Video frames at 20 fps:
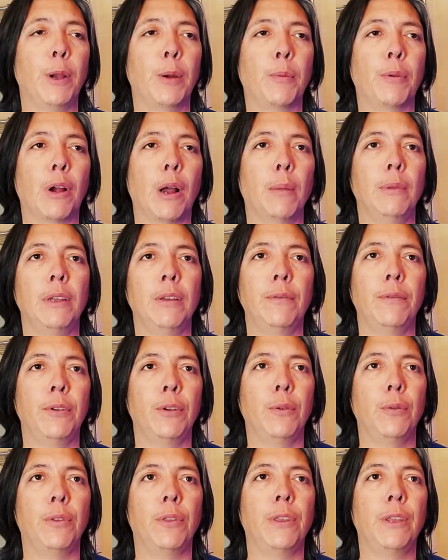could probably
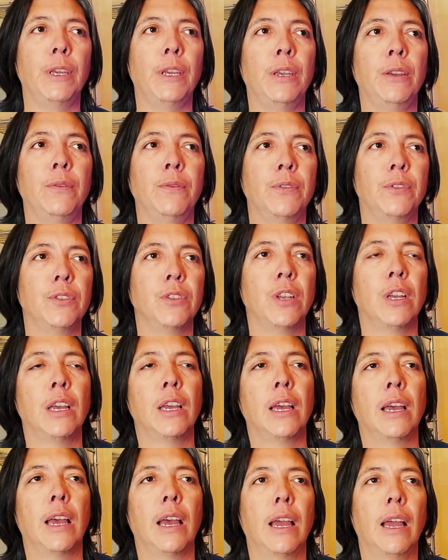view thieves
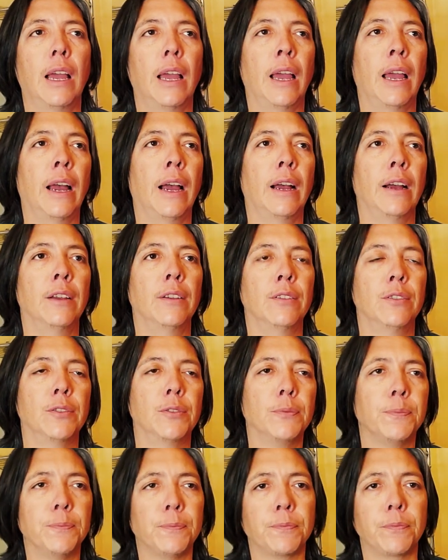
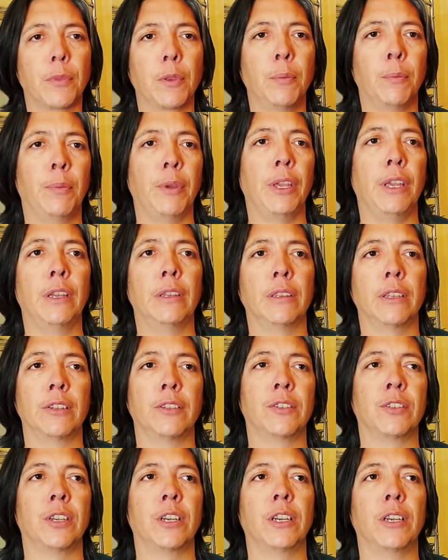as being,
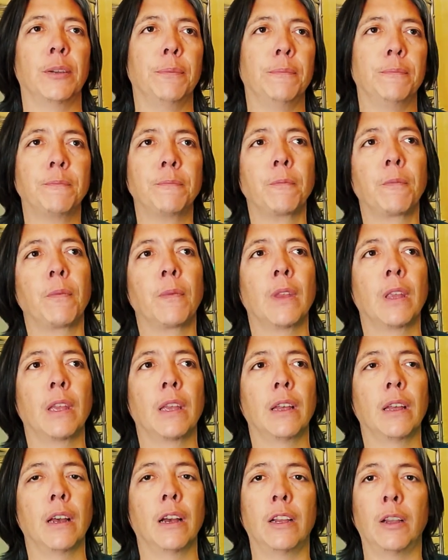let's say,
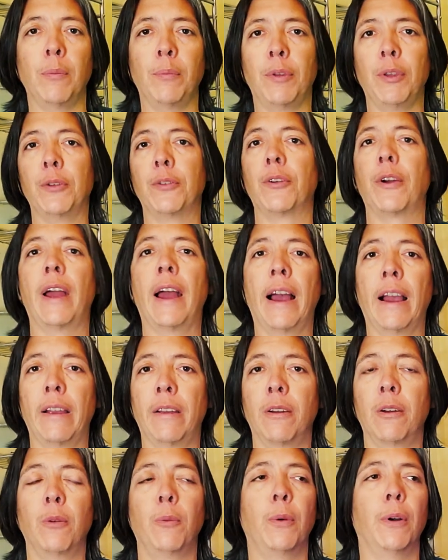a computer
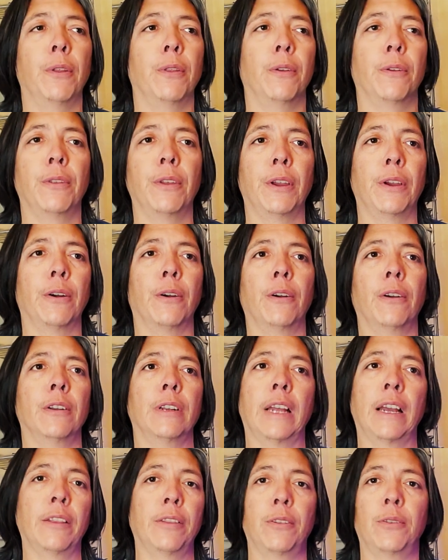hacker, whether they are
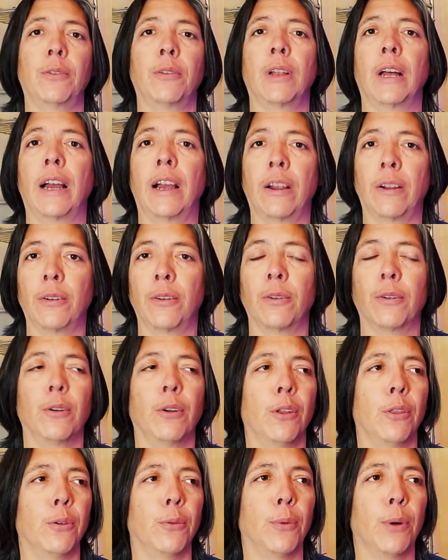an ethical hacker
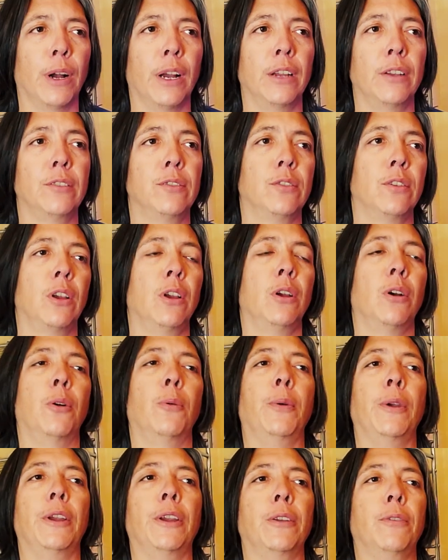or otherwise.
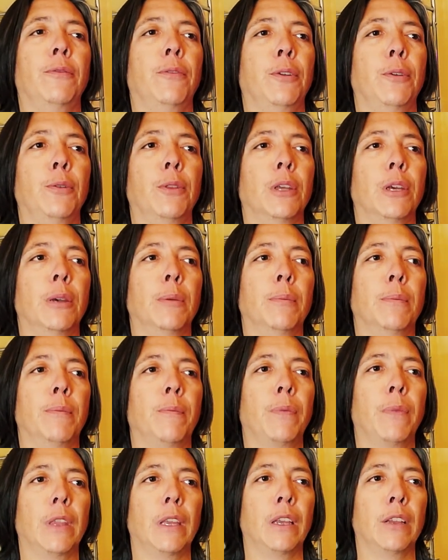We could view
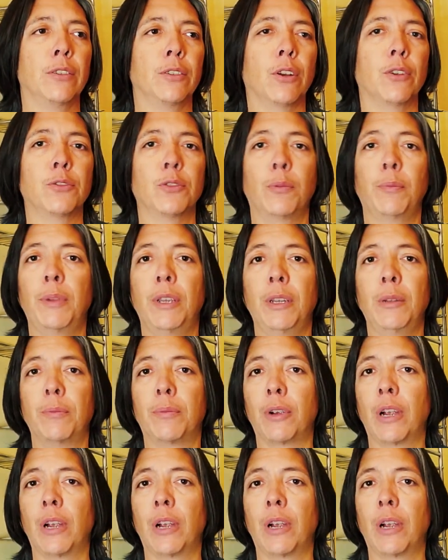them as also being